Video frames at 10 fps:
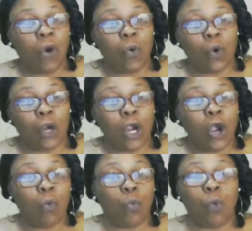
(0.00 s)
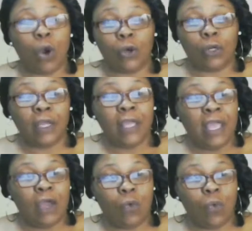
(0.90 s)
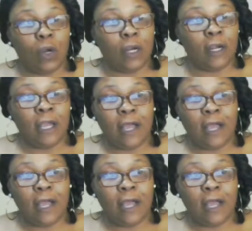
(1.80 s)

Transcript: or work, or